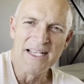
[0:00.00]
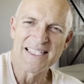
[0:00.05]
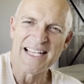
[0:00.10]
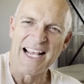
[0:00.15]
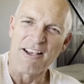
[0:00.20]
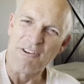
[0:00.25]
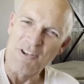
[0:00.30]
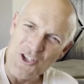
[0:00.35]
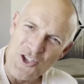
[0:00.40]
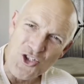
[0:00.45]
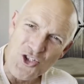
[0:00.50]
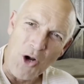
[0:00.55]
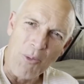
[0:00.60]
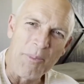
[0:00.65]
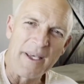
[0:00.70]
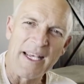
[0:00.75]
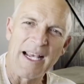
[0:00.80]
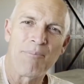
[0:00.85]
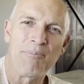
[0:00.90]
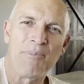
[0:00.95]
like
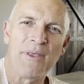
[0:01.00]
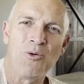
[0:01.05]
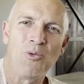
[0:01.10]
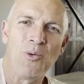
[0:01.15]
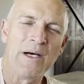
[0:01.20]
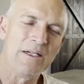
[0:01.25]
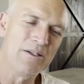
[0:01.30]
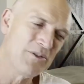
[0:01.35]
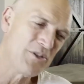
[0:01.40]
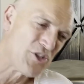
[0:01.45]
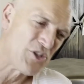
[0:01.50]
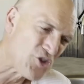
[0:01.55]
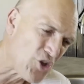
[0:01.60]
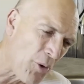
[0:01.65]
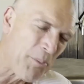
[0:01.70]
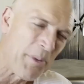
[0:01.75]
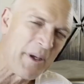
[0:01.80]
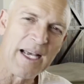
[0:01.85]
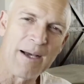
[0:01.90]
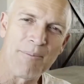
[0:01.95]
stopping up their world,
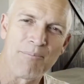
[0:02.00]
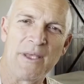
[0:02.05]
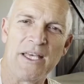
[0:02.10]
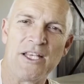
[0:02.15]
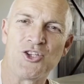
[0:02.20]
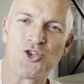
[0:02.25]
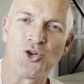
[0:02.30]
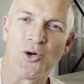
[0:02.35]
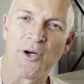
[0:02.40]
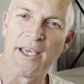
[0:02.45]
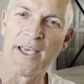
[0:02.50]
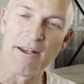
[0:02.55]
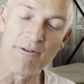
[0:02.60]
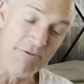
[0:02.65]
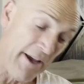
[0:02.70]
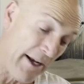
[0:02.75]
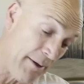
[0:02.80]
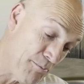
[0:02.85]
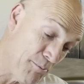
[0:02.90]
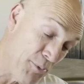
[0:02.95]
stopping up their joy, in
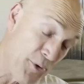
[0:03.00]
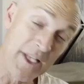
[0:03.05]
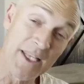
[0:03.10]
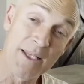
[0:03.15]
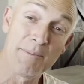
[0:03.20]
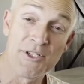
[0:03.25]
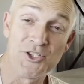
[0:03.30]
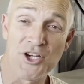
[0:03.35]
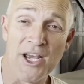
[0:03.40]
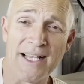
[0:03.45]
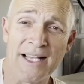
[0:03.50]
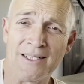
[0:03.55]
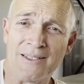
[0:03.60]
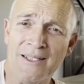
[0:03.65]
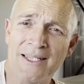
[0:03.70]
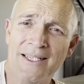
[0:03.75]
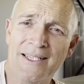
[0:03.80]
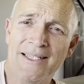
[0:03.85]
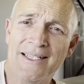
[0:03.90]
fact, putting them in jail.